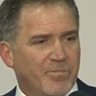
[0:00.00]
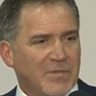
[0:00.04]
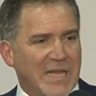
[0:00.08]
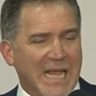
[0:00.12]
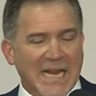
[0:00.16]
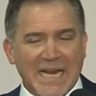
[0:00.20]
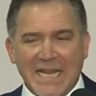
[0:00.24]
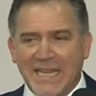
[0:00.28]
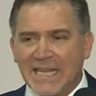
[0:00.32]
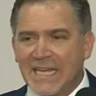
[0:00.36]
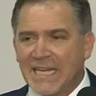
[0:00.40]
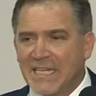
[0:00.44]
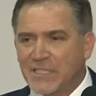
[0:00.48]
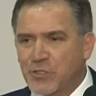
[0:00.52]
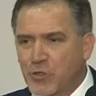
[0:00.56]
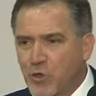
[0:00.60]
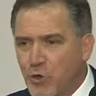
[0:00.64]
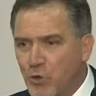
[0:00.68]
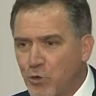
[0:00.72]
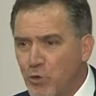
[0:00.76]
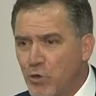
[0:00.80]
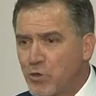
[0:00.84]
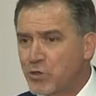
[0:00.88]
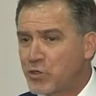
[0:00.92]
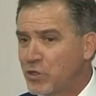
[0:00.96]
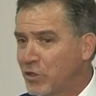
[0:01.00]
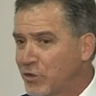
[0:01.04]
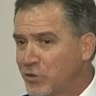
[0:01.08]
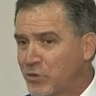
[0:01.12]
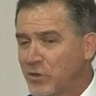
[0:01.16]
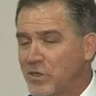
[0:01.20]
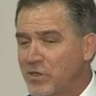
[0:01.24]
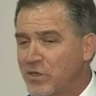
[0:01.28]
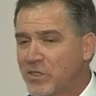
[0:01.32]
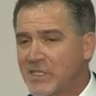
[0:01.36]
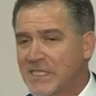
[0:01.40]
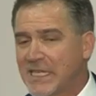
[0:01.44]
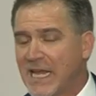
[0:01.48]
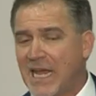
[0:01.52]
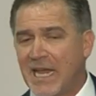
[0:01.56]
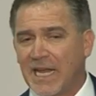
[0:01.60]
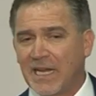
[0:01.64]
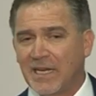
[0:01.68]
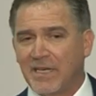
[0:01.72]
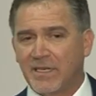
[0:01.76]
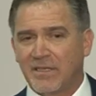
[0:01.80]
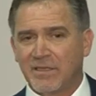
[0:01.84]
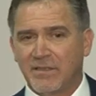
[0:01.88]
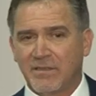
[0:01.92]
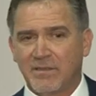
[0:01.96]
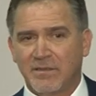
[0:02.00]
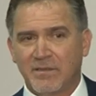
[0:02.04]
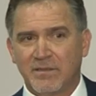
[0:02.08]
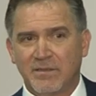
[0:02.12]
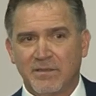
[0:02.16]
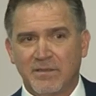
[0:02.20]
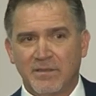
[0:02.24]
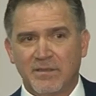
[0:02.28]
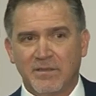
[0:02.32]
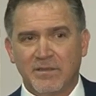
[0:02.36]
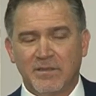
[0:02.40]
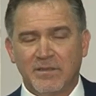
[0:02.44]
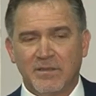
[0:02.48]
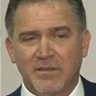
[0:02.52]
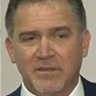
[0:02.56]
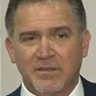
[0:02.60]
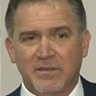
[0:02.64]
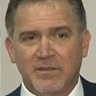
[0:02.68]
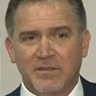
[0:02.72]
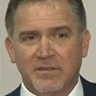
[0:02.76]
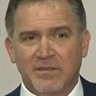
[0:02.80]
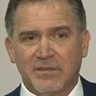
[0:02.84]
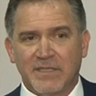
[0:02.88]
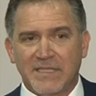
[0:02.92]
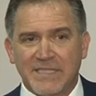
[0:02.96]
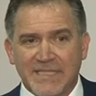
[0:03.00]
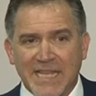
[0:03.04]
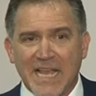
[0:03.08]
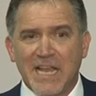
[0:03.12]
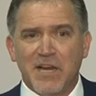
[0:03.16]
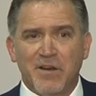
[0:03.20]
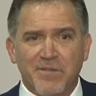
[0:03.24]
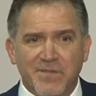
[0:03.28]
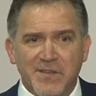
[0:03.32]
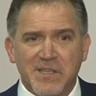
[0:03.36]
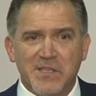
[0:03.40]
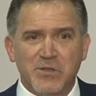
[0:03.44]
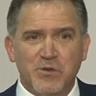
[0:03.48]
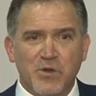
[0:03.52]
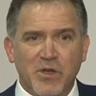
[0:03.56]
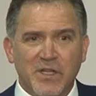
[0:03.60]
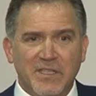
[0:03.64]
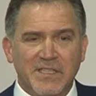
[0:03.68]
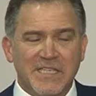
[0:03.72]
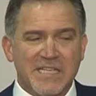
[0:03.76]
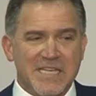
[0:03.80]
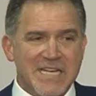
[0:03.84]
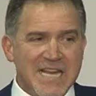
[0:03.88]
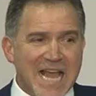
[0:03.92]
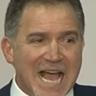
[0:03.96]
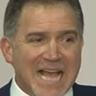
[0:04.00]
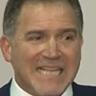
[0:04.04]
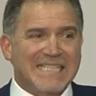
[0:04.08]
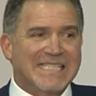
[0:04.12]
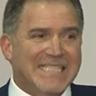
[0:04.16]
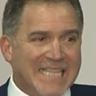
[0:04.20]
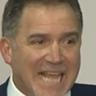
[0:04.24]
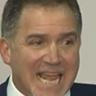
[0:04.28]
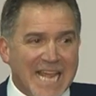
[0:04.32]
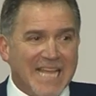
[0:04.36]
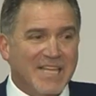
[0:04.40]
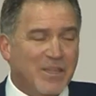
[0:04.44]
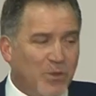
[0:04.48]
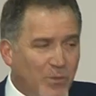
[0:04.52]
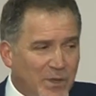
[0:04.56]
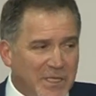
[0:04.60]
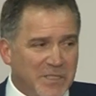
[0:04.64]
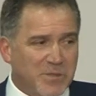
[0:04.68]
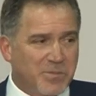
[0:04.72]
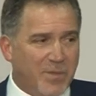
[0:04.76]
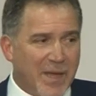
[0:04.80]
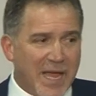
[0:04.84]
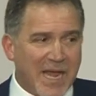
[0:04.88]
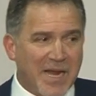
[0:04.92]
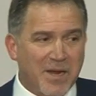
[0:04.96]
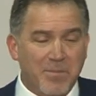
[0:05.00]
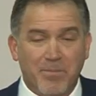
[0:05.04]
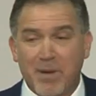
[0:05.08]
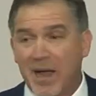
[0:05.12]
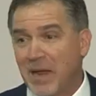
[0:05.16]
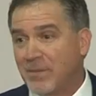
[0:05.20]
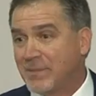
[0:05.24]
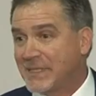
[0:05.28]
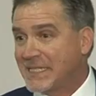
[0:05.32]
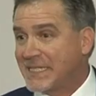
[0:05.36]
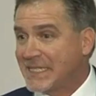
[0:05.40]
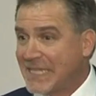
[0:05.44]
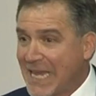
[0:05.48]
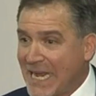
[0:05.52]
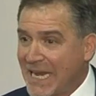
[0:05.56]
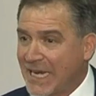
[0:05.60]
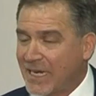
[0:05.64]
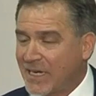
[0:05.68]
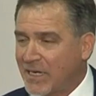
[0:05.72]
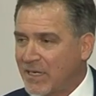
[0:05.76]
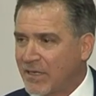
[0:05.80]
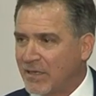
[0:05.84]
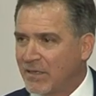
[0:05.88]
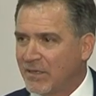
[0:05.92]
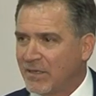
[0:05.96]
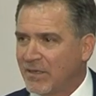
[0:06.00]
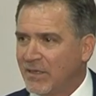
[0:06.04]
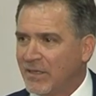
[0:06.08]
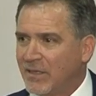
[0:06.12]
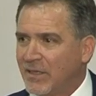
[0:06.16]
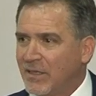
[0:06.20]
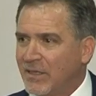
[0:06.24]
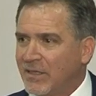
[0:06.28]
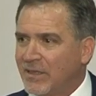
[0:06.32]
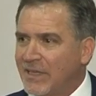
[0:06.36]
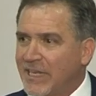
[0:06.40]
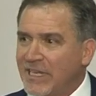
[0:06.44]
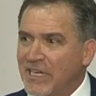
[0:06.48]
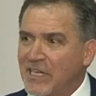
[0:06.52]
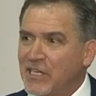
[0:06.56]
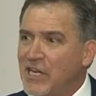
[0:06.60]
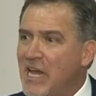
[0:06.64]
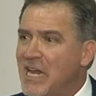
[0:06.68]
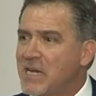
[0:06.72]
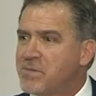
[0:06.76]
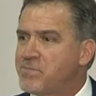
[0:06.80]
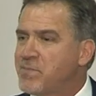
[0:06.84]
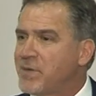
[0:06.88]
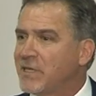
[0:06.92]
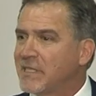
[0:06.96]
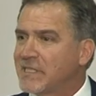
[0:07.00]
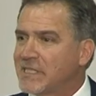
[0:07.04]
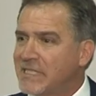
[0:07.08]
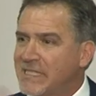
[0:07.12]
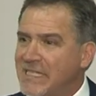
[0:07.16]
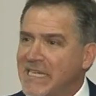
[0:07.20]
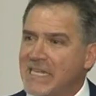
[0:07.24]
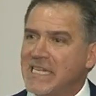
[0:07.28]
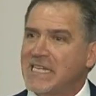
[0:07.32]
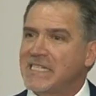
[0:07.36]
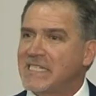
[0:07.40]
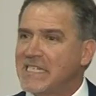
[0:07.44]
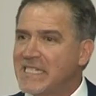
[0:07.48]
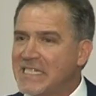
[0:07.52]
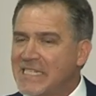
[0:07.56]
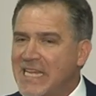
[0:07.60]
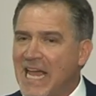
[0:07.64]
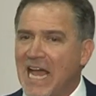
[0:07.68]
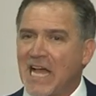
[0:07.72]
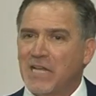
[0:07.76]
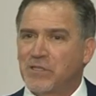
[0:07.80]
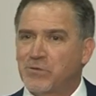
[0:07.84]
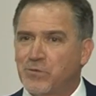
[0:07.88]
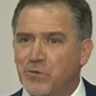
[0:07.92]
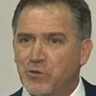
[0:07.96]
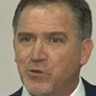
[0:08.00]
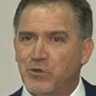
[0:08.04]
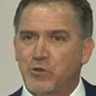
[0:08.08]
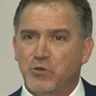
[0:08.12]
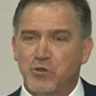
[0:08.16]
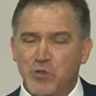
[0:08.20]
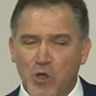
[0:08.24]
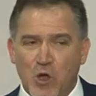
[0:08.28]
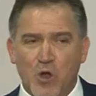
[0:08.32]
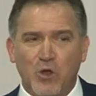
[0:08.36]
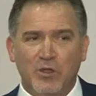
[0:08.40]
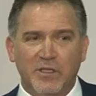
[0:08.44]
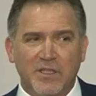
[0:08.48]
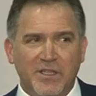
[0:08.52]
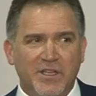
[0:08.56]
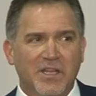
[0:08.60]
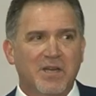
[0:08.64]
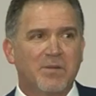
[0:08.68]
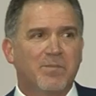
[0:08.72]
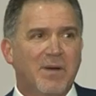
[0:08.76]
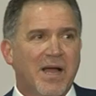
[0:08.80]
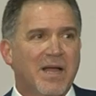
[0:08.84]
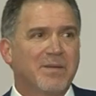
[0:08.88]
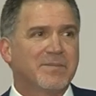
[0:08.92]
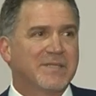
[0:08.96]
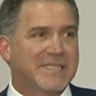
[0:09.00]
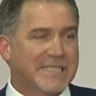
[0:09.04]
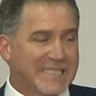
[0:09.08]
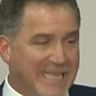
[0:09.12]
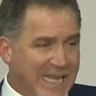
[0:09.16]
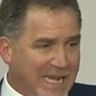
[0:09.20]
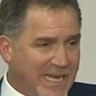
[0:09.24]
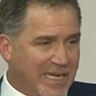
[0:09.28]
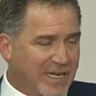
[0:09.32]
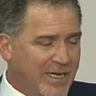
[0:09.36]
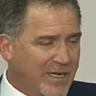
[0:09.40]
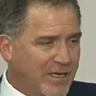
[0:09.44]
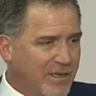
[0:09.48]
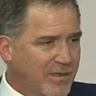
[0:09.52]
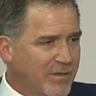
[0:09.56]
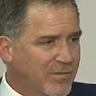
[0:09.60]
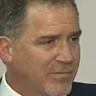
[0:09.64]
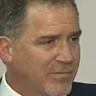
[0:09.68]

And I think it's crucial to understand. The state of Israel did not take the West Bank by mistake. They did not build cities and towns for Jews only there by mistake.